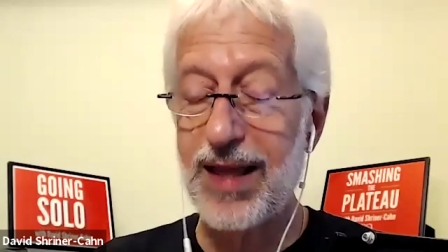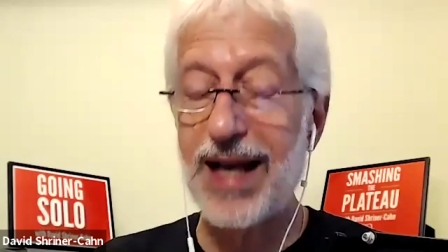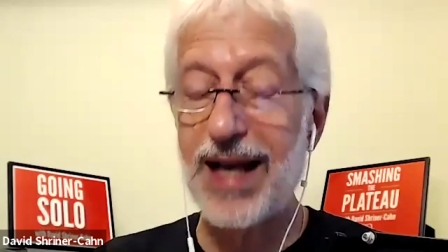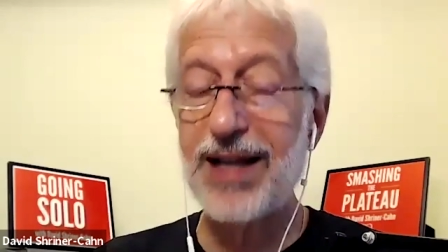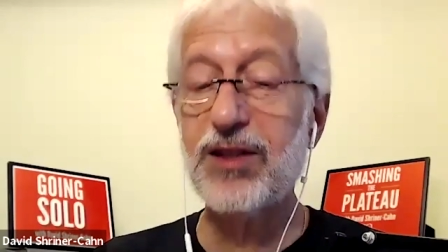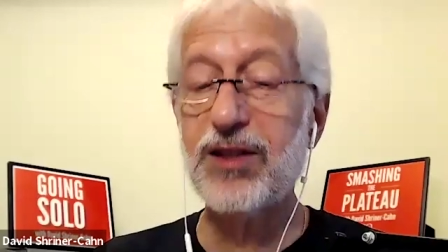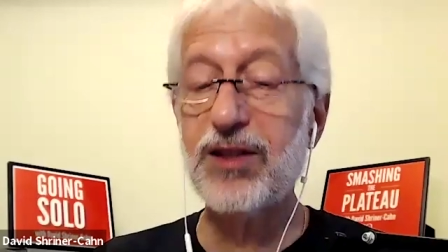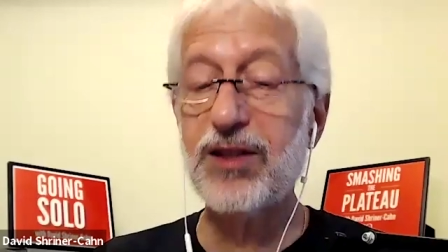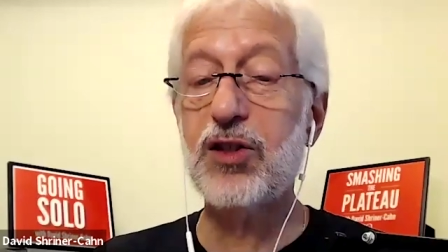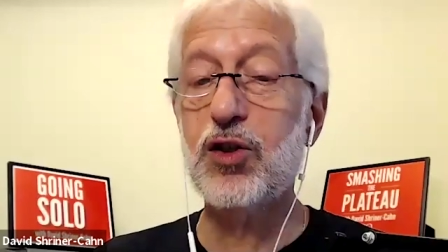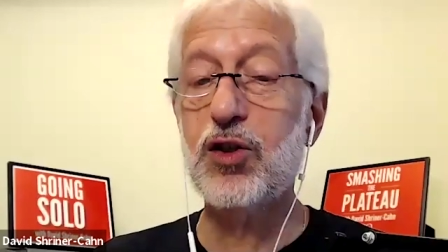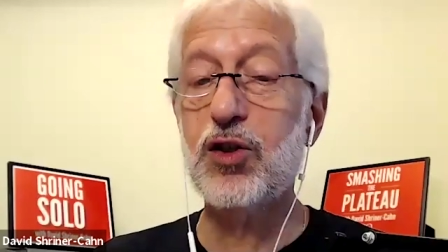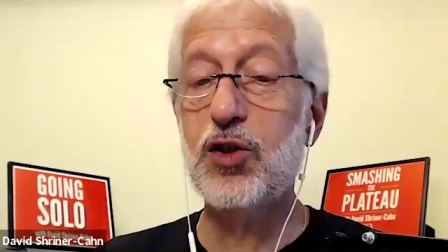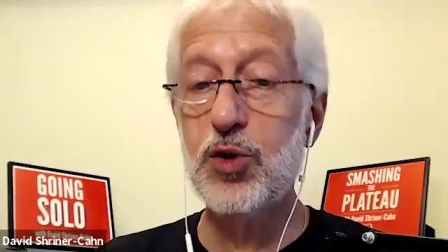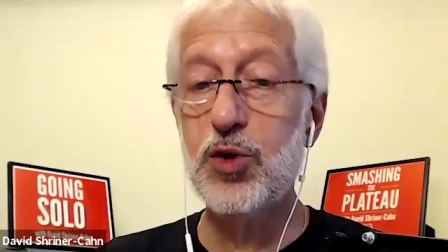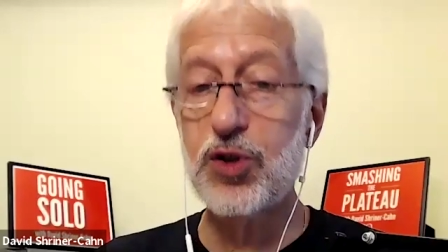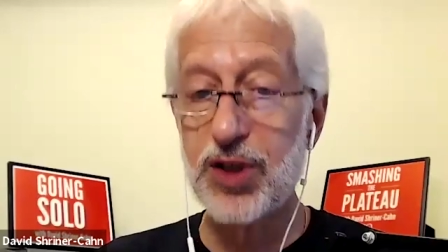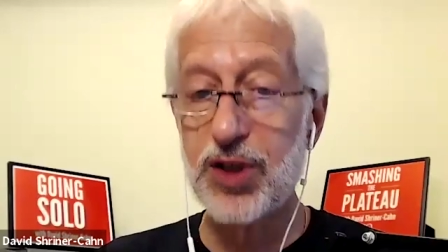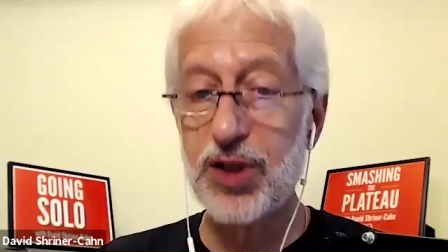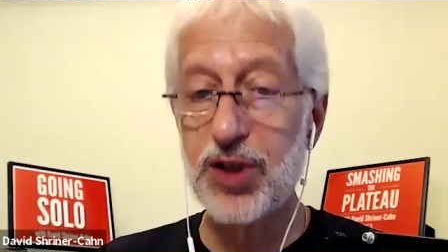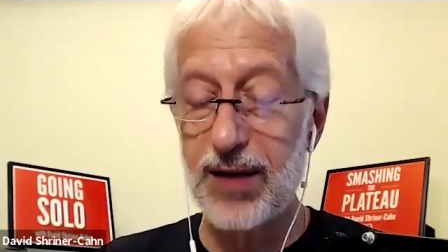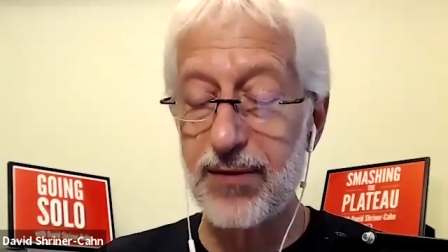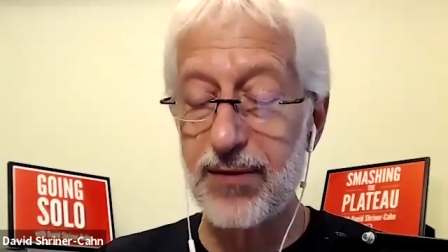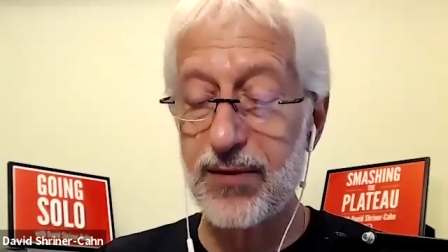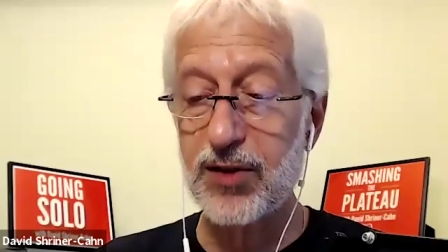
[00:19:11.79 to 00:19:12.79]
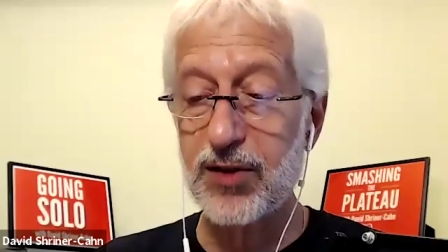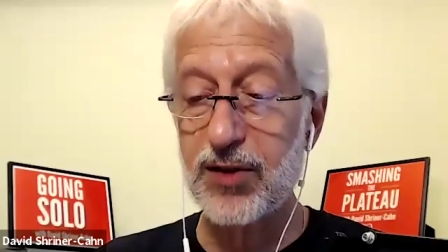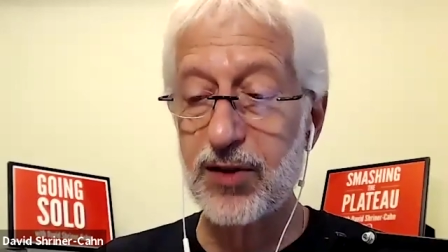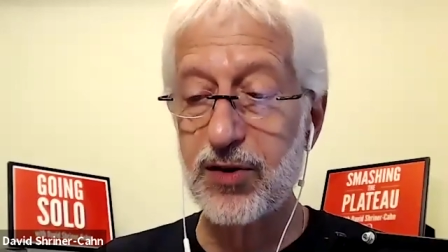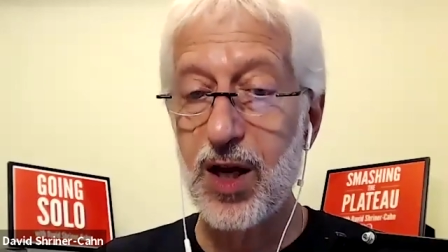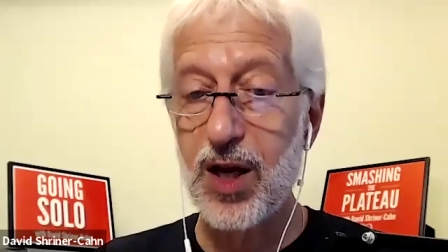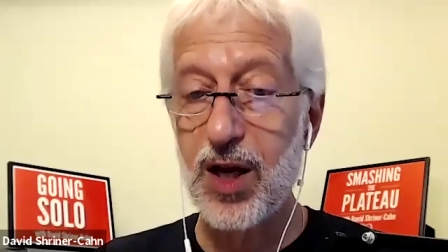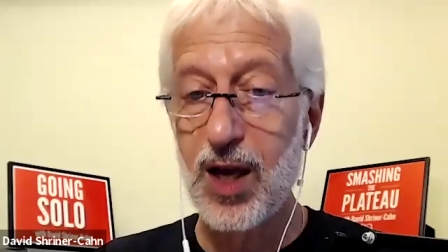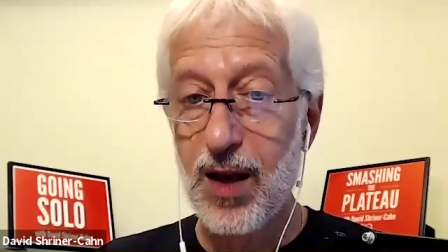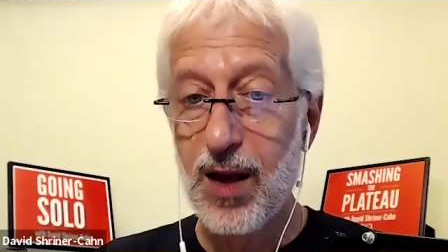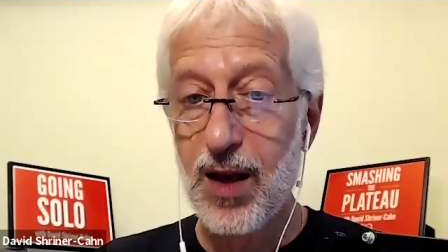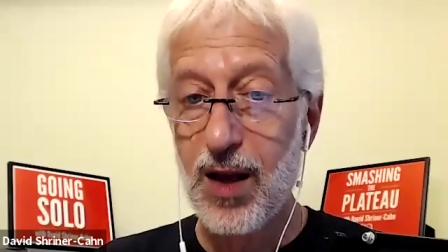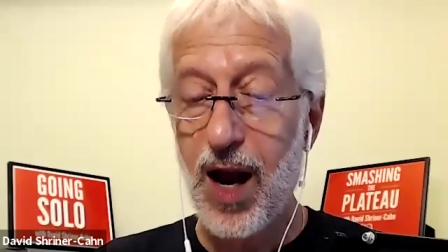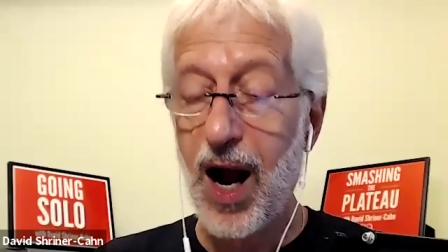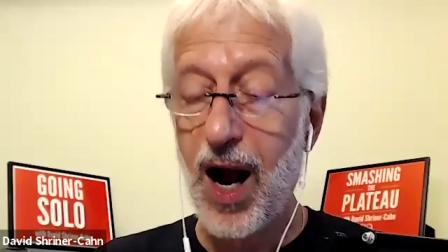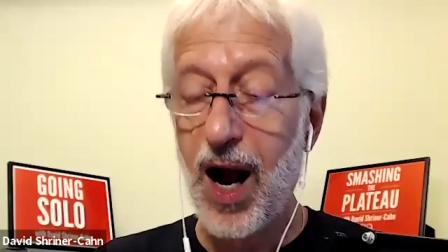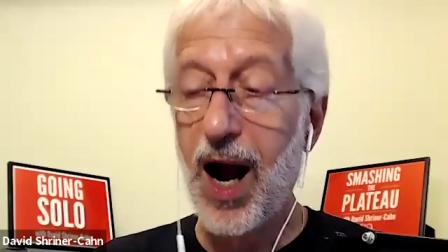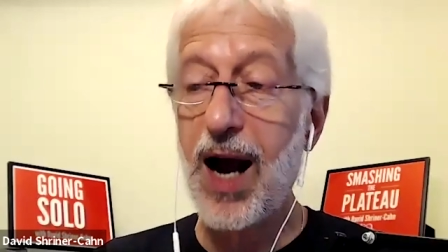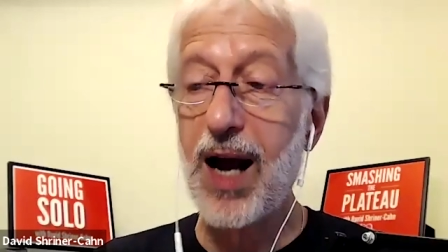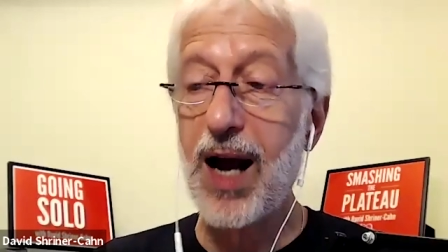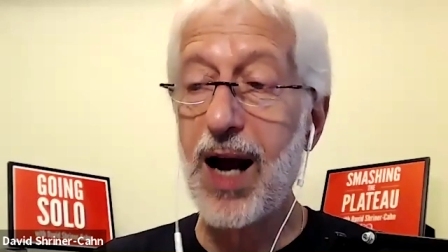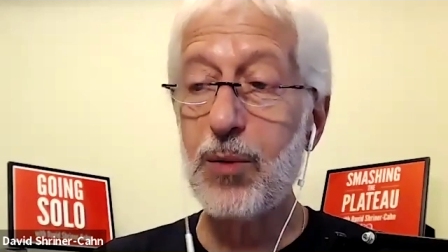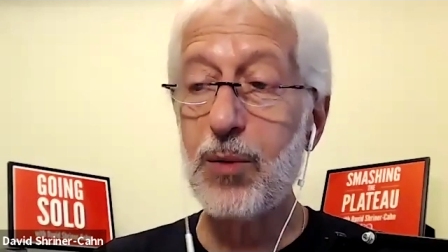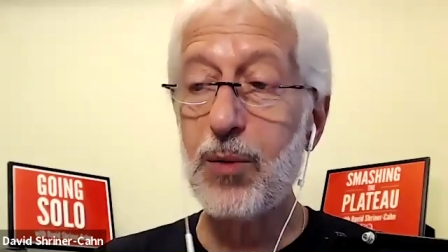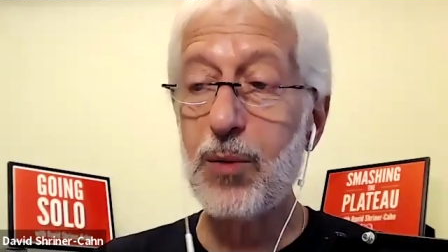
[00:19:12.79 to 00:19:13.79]
That's a huge right. savings.
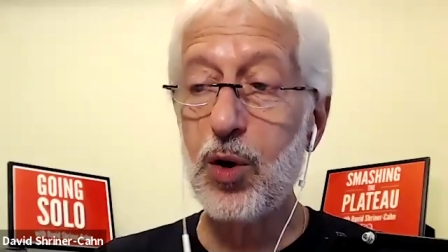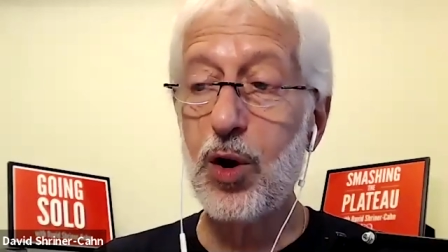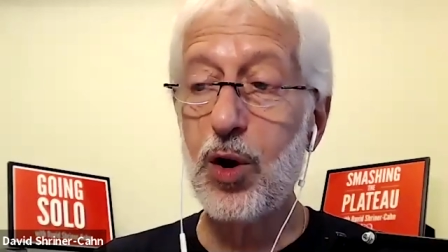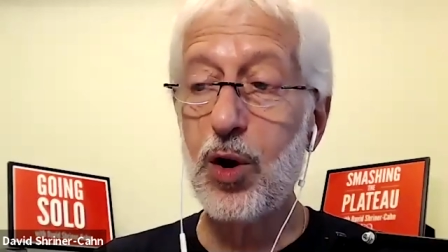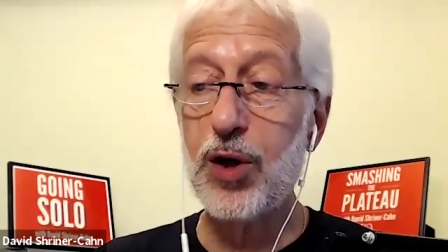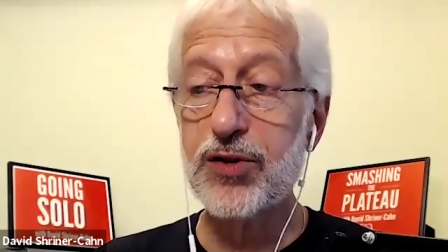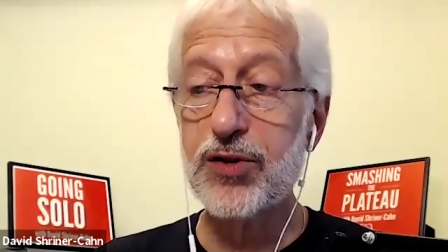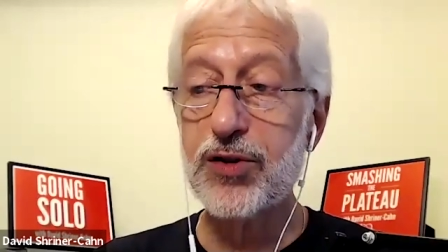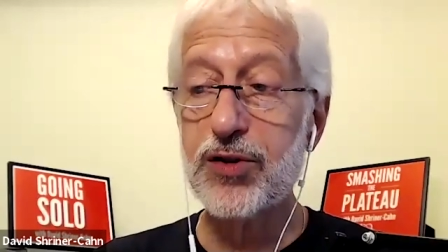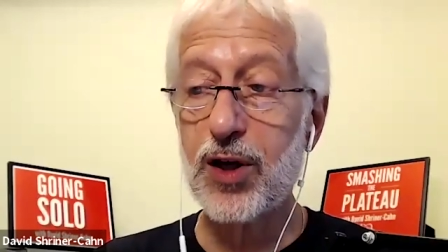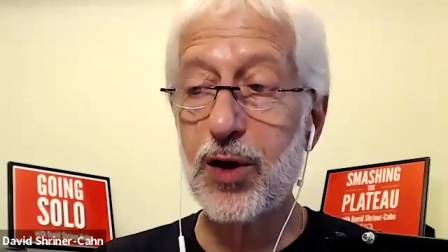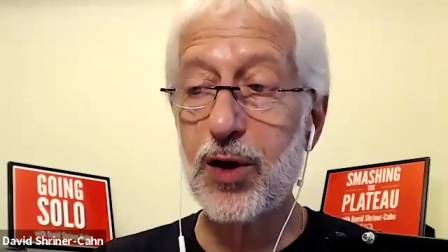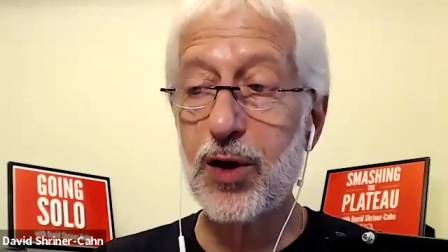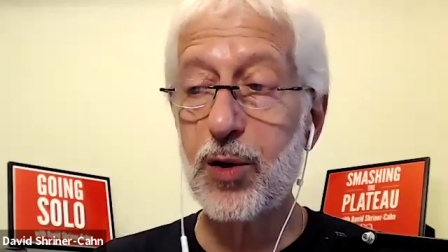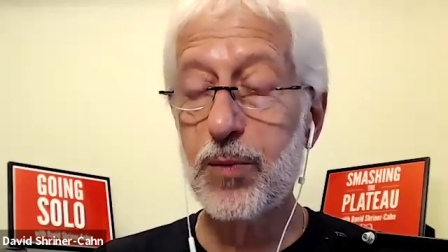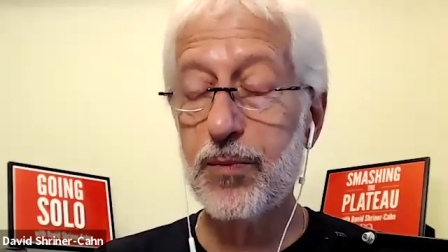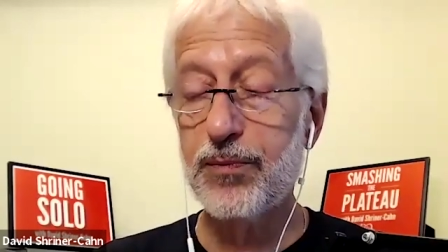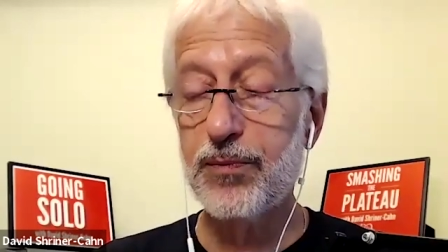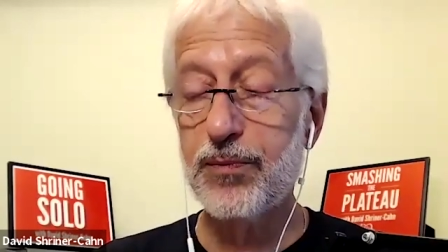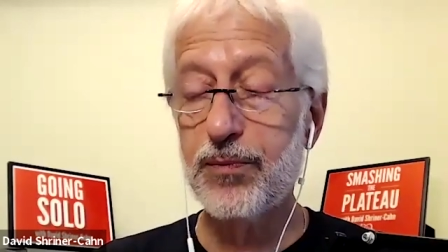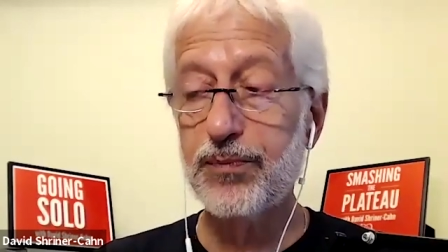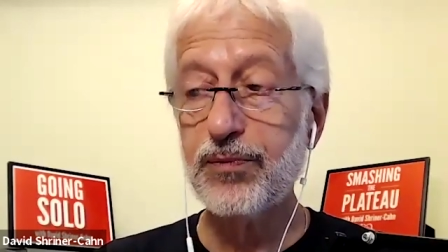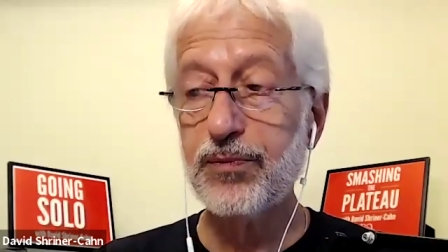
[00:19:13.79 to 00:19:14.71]
I will also. Huge.